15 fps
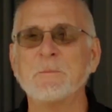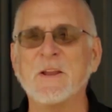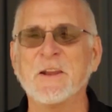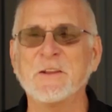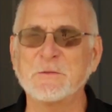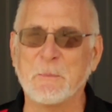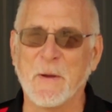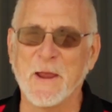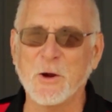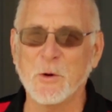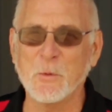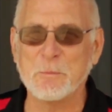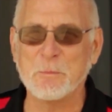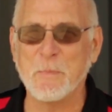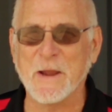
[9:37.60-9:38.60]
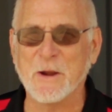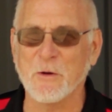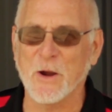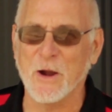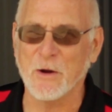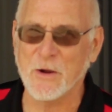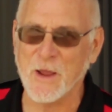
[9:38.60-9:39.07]
Dennis Baker with Baker
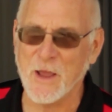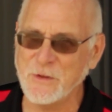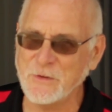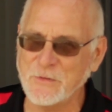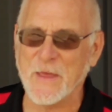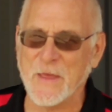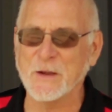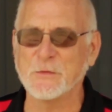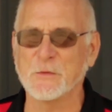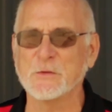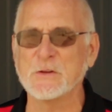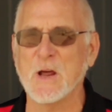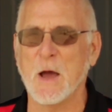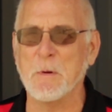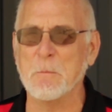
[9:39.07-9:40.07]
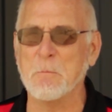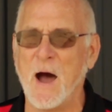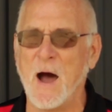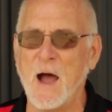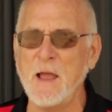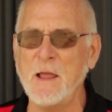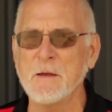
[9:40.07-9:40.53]
Airguns. Thanks for stopping
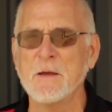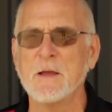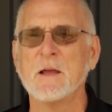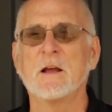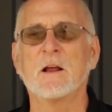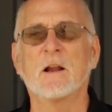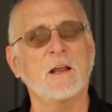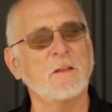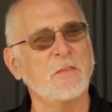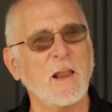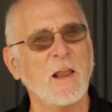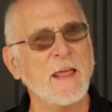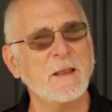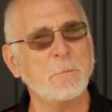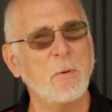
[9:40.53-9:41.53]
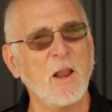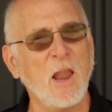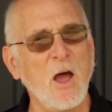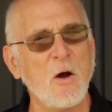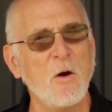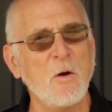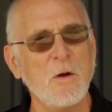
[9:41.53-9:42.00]
by. Click the link
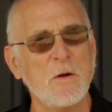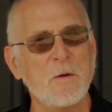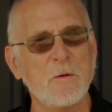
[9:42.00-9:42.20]
below.